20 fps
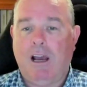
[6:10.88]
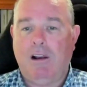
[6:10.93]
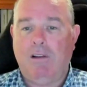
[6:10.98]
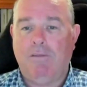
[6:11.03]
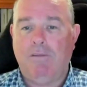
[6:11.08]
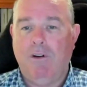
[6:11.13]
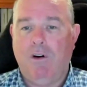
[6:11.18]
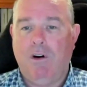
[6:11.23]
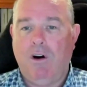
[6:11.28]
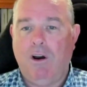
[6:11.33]

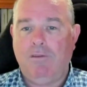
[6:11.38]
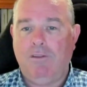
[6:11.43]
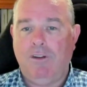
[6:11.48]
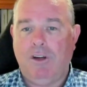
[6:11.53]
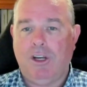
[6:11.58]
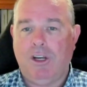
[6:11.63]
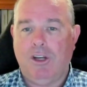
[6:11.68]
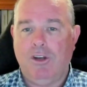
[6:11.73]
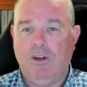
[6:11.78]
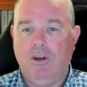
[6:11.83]
of knives,
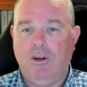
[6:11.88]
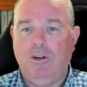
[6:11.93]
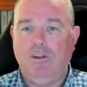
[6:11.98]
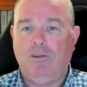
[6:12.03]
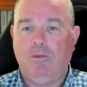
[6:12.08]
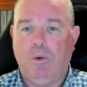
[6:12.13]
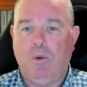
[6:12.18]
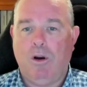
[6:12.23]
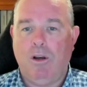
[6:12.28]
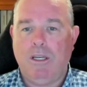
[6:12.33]
you can
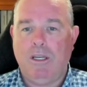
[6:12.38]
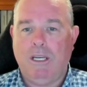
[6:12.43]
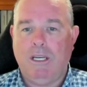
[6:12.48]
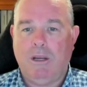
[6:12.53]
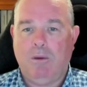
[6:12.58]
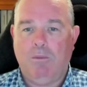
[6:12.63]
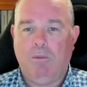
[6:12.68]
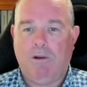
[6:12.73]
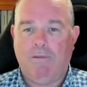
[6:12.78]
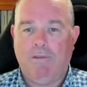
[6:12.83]
use wanding
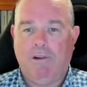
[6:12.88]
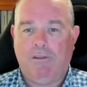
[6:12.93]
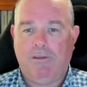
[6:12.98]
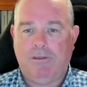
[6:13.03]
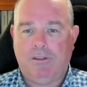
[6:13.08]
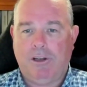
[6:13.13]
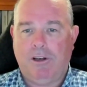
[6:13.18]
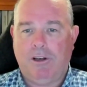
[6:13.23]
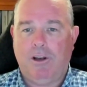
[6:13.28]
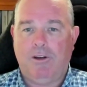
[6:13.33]
and whatever
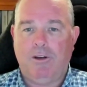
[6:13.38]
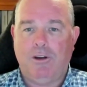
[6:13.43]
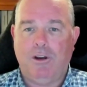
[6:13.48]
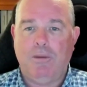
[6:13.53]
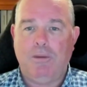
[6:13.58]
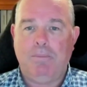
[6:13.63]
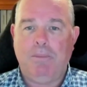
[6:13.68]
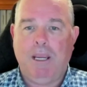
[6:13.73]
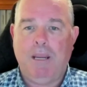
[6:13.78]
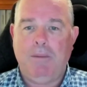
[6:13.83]
else to
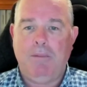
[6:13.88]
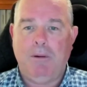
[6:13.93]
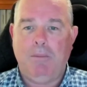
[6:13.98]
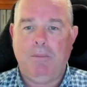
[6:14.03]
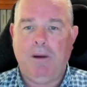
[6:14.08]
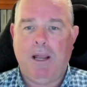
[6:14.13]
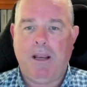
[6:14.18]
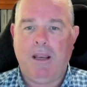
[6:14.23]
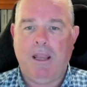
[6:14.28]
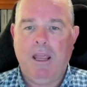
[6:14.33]
deter people,
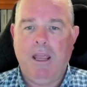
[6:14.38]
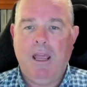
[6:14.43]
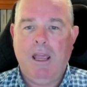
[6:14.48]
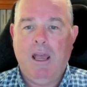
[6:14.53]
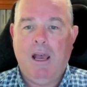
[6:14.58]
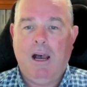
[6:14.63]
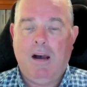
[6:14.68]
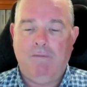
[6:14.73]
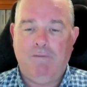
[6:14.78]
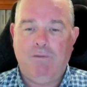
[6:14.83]
but
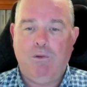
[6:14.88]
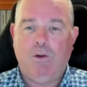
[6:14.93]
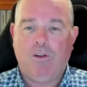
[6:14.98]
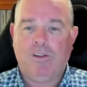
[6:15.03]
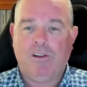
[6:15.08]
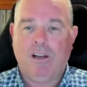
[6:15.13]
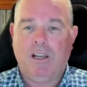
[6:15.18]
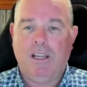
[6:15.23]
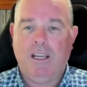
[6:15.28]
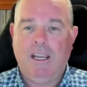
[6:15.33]

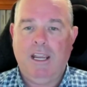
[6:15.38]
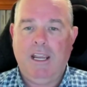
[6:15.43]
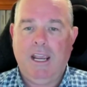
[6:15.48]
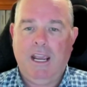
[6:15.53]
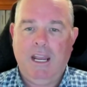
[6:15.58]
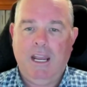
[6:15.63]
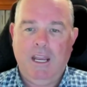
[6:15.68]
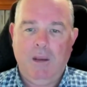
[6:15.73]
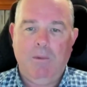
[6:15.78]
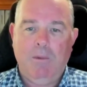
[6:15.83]
unfortunately,
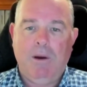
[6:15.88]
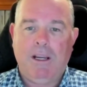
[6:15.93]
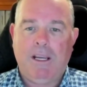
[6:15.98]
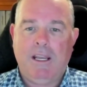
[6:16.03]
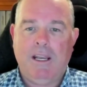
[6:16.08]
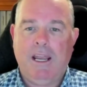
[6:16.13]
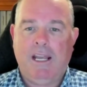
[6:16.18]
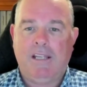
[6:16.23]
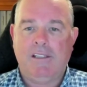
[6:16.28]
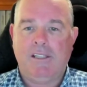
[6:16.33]
anyone
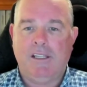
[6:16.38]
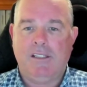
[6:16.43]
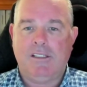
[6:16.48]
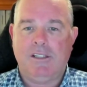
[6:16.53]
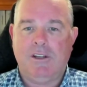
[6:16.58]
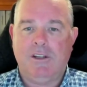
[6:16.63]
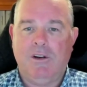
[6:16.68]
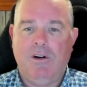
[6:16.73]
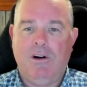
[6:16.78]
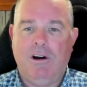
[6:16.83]
can access
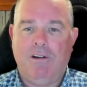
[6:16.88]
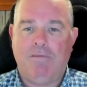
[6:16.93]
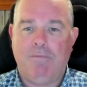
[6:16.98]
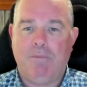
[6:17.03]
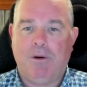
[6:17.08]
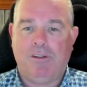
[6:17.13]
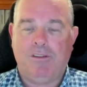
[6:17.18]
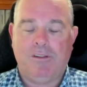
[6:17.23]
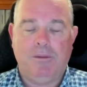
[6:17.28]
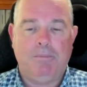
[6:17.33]
a knife
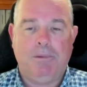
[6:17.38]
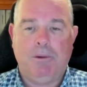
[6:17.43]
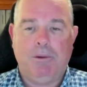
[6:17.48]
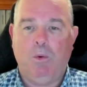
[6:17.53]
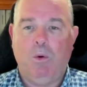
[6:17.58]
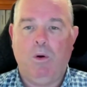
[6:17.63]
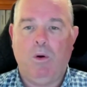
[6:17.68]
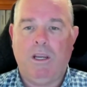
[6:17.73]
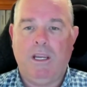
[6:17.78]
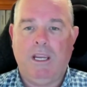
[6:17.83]
by simply
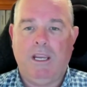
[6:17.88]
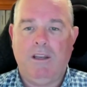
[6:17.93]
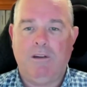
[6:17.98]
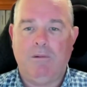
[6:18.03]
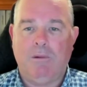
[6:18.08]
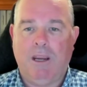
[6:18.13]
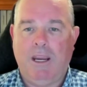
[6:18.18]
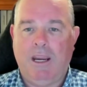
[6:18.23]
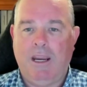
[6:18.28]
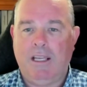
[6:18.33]
walking
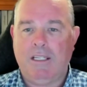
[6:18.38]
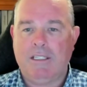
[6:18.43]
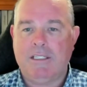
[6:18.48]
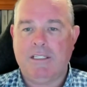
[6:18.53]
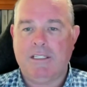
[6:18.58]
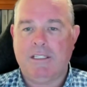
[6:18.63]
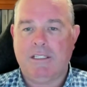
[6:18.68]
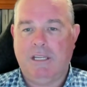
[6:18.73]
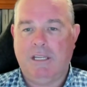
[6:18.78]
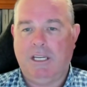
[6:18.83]
into a
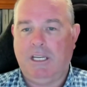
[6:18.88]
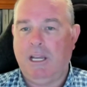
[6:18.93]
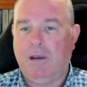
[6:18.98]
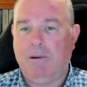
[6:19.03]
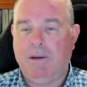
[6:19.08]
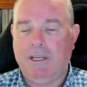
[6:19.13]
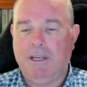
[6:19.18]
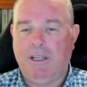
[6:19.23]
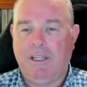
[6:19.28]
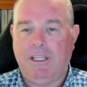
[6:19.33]
house and
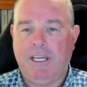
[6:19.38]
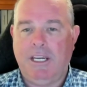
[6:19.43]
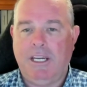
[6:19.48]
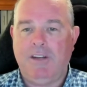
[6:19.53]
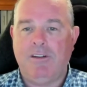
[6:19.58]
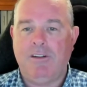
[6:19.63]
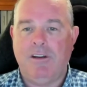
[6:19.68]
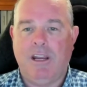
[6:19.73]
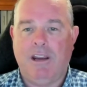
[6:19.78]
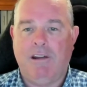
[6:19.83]
going into the
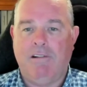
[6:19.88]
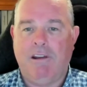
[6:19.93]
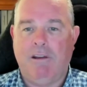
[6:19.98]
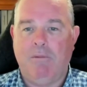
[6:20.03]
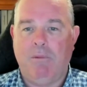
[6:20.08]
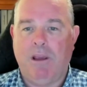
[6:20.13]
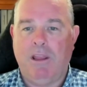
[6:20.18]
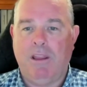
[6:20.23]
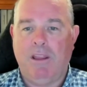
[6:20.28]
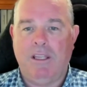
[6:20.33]
kitchen area
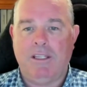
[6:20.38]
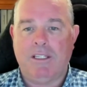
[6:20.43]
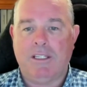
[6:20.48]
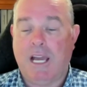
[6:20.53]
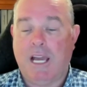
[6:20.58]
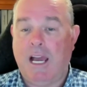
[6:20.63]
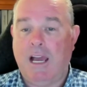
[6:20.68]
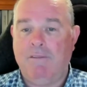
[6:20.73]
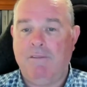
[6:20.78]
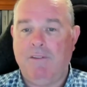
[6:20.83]
where there's
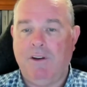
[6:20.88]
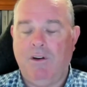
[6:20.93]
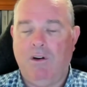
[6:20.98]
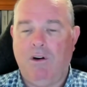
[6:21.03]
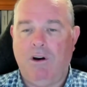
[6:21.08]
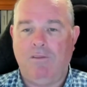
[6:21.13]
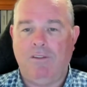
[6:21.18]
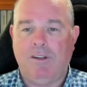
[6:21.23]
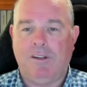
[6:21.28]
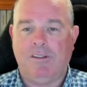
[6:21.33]
carving
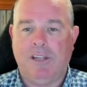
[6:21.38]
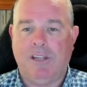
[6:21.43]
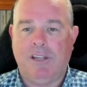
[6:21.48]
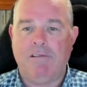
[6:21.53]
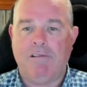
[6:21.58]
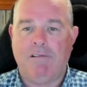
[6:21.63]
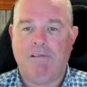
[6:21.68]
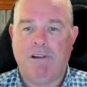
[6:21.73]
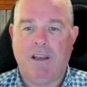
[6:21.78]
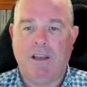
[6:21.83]
knives,
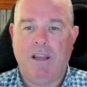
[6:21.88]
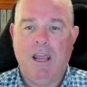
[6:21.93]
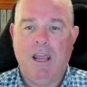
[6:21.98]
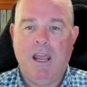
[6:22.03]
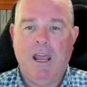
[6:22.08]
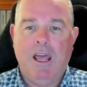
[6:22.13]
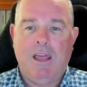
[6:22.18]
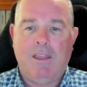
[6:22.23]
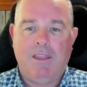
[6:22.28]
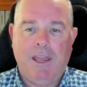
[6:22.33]
etc. And
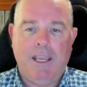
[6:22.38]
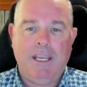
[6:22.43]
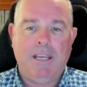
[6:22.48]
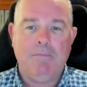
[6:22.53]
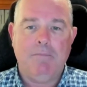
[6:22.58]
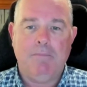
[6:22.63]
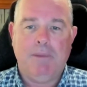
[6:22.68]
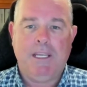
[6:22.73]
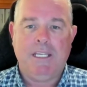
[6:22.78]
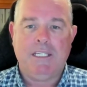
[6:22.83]
they
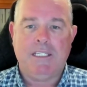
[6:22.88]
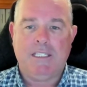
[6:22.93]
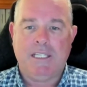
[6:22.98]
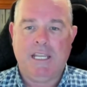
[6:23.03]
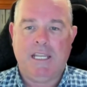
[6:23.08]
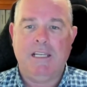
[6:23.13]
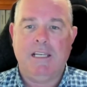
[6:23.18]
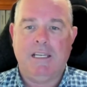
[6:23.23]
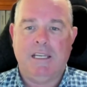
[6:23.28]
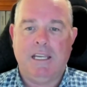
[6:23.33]
can be as
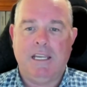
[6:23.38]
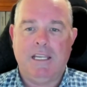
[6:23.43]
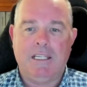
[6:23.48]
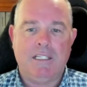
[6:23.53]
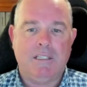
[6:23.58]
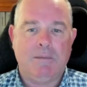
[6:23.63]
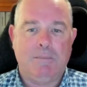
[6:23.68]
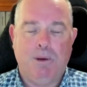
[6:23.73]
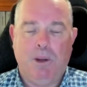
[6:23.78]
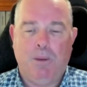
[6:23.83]
deadly as
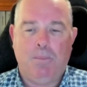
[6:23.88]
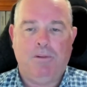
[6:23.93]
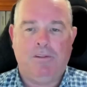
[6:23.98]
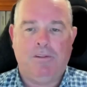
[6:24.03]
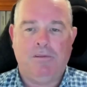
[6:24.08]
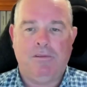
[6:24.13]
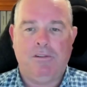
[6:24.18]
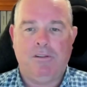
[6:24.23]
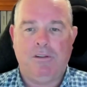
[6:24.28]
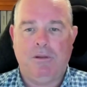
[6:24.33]
the
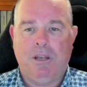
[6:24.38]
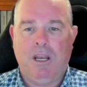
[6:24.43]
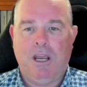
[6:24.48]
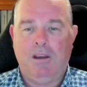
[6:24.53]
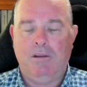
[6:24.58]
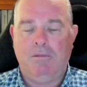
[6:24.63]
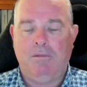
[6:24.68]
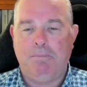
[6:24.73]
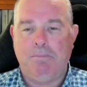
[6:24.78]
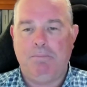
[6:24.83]

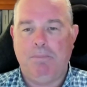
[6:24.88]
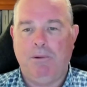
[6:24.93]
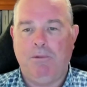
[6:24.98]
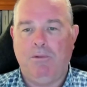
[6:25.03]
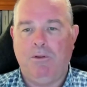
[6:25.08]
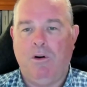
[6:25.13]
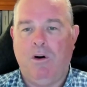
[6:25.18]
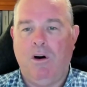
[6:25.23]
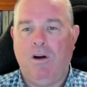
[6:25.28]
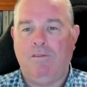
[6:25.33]
purpose-built
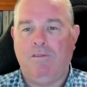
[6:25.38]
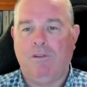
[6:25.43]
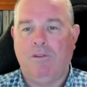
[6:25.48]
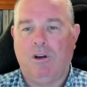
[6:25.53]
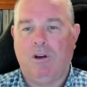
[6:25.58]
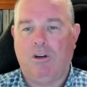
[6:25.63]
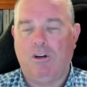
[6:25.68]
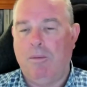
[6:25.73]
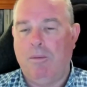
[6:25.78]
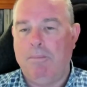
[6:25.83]
knives
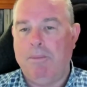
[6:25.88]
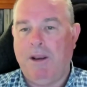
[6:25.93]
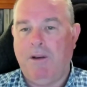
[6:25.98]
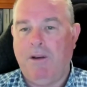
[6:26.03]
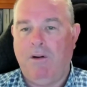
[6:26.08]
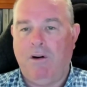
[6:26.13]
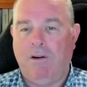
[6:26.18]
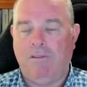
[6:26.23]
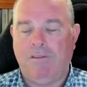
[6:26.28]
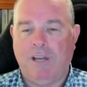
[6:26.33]
like combat
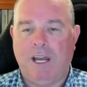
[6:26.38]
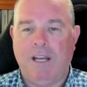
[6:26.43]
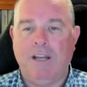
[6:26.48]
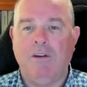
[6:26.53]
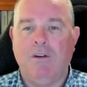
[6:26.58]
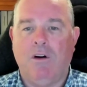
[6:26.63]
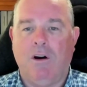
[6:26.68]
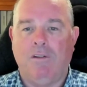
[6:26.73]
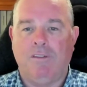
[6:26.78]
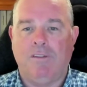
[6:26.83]
knives, hunting
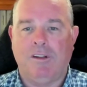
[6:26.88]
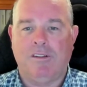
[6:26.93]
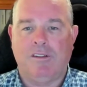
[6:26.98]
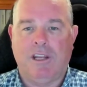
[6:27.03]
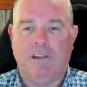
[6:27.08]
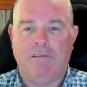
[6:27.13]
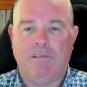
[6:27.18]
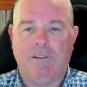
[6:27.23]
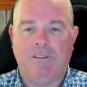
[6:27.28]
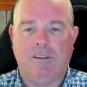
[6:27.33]
knives,
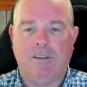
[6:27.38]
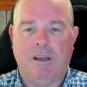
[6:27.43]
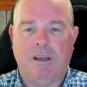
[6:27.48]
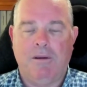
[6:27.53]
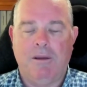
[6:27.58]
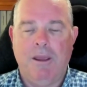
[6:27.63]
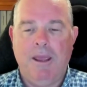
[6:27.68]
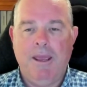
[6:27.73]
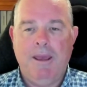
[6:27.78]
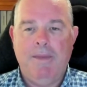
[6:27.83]
etc. So
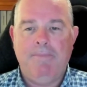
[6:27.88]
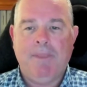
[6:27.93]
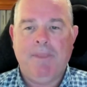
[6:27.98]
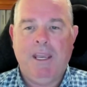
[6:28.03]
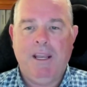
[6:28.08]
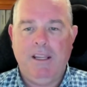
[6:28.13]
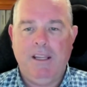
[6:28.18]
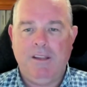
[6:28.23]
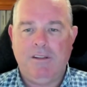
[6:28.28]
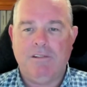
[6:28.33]

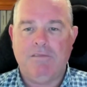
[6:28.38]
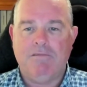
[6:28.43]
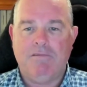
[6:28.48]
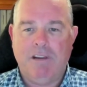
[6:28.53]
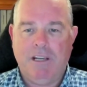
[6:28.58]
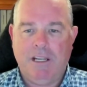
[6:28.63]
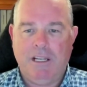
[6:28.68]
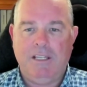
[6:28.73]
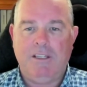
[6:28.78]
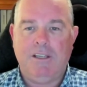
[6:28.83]
it is a
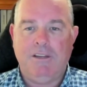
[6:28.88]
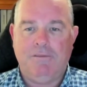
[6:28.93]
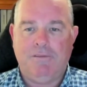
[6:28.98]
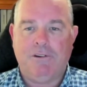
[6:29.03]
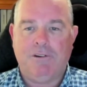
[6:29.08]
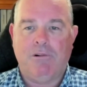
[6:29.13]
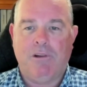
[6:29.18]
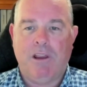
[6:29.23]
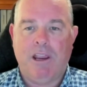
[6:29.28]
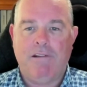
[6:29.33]
really
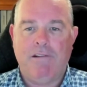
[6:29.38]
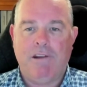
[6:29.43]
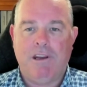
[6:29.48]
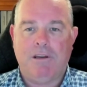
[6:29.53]
difficult area to